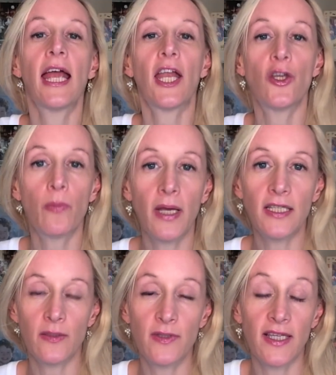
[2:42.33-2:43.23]
and you
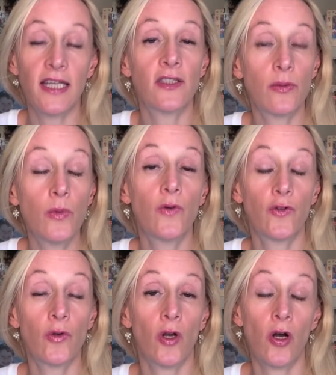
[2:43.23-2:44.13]
might decide to move
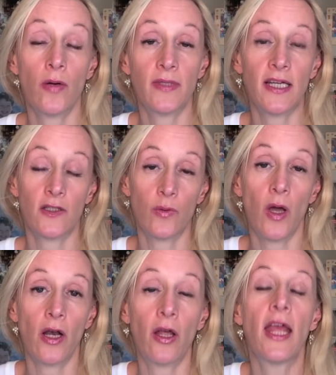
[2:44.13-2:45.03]
to an arms out
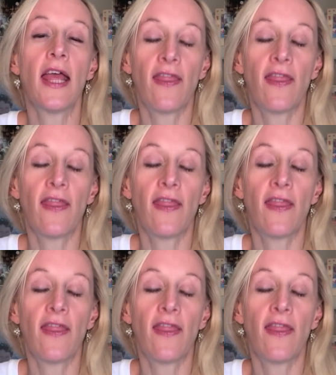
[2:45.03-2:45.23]
swaddle.